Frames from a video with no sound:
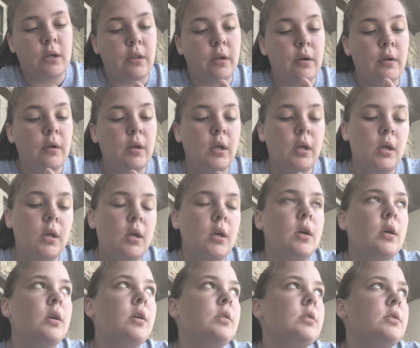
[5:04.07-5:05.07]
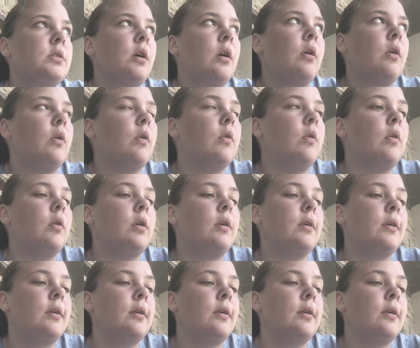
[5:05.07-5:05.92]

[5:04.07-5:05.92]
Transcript: other. So